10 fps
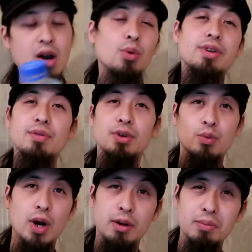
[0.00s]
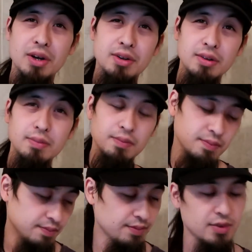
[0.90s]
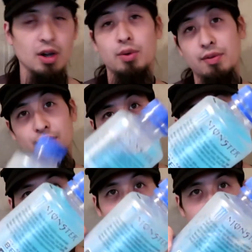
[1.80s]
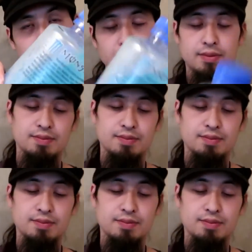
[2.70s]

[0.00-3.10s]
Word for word: I would definitely recommend it. I would definitely try it.